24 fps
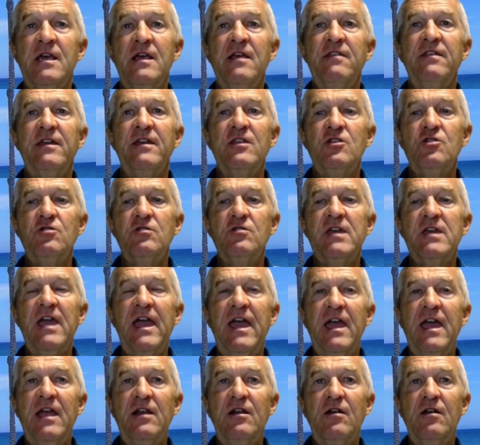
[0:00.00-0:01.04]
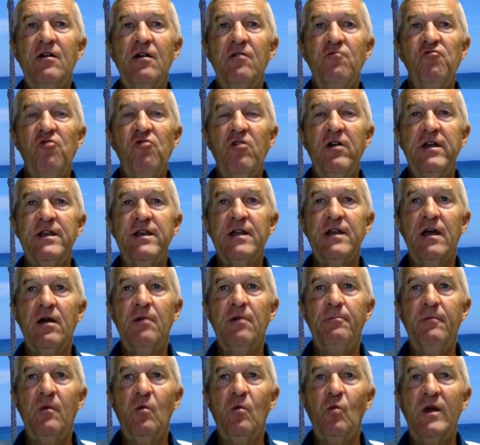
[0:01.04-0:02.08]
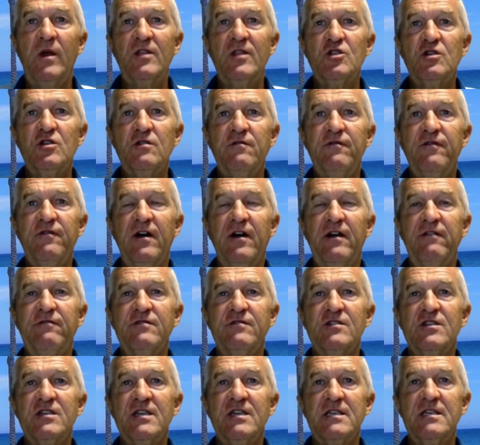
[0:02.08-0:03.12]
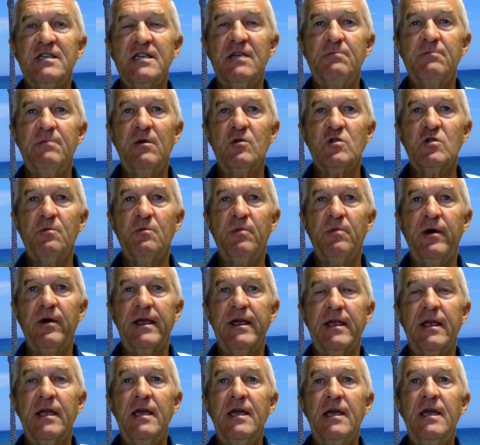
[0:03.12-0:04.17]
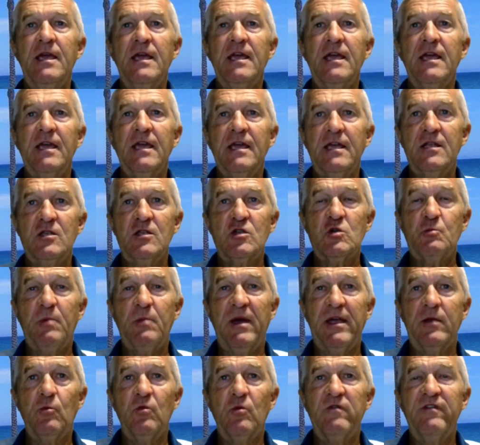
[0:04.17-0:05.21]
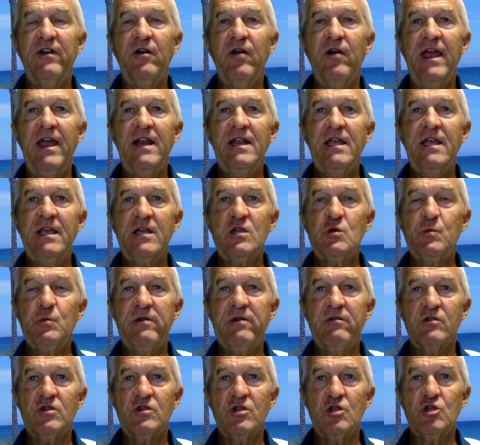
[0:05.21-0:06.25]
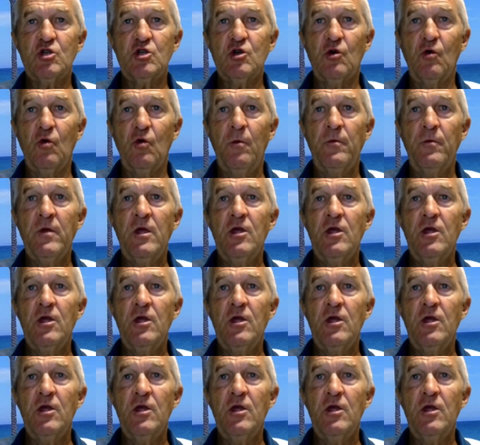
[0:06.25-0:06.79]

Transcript: then you can ride a 125cc motorbike here in Spain without any experience at all.